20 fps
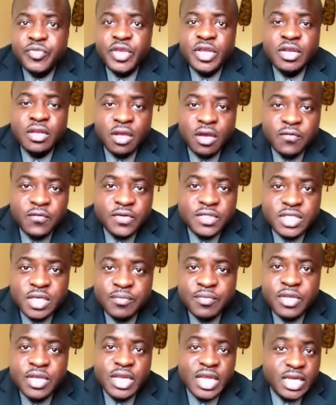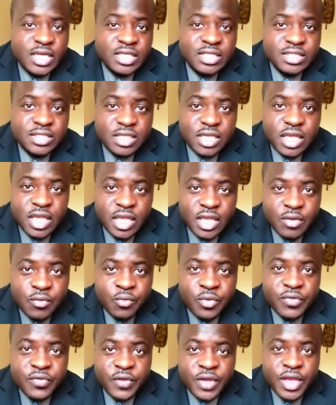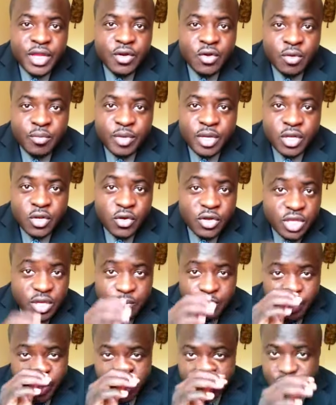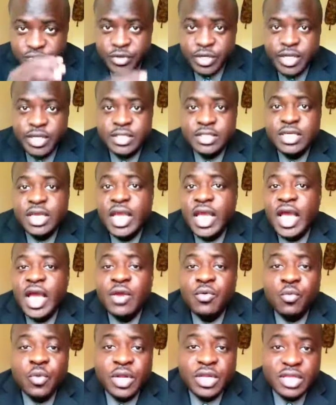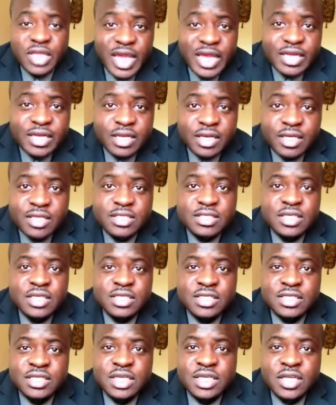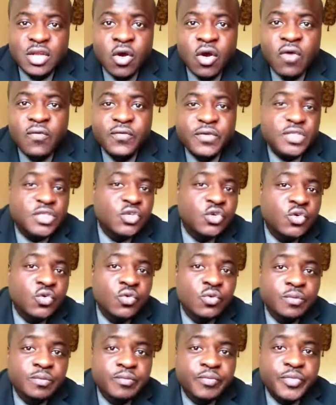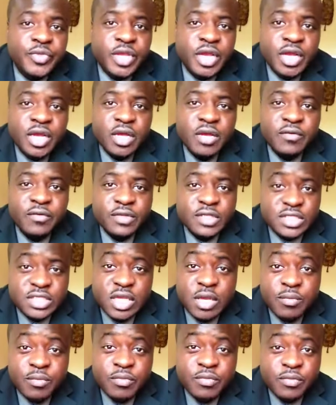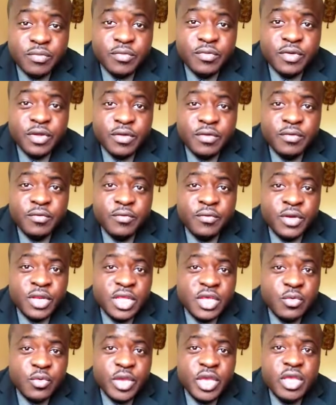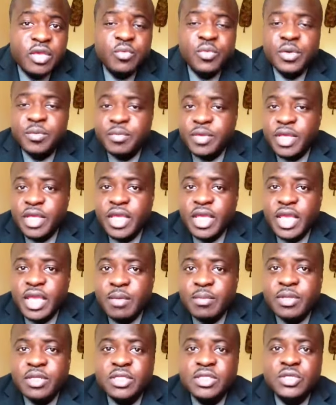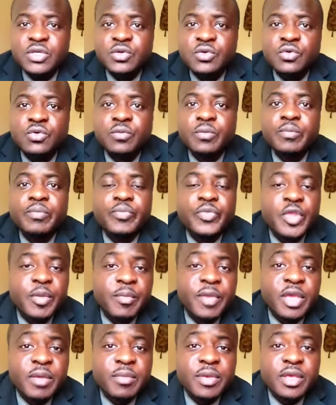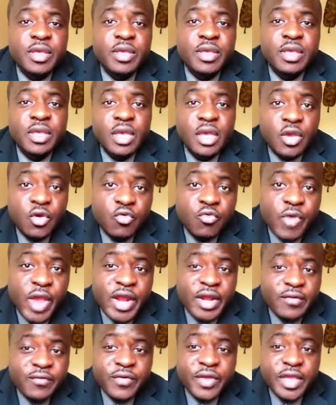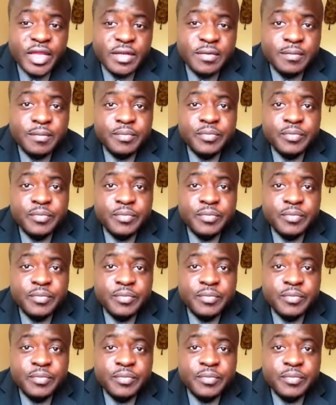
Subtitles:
Look for something that is within or below your price range, and what that does is it offers you some leeway with being able to maybe renovate,